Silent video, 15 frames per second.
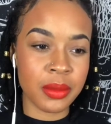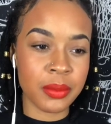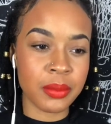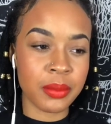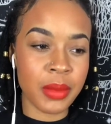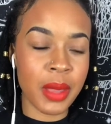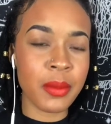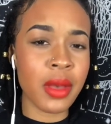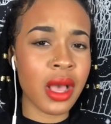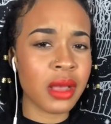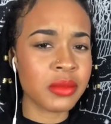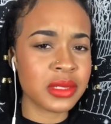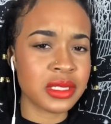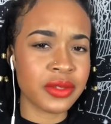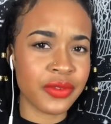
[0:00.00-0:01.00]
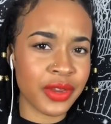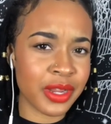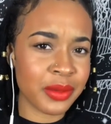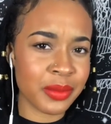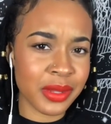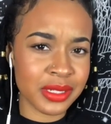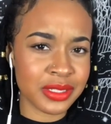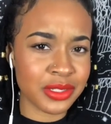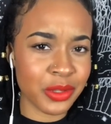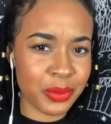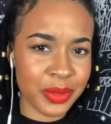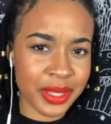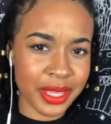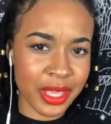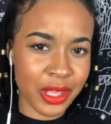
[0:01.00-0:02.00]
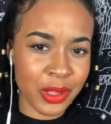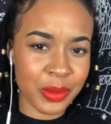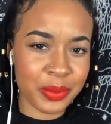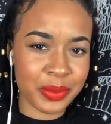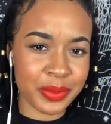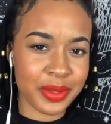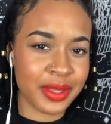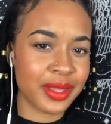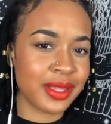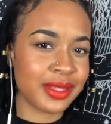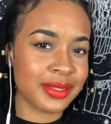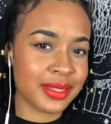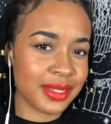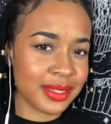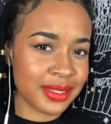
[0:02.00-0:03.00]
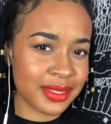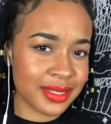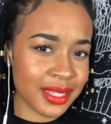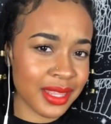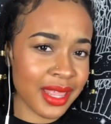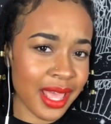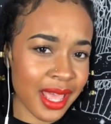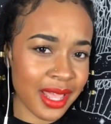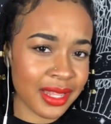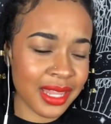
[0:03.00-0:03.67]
my mom is a very much so big help to that.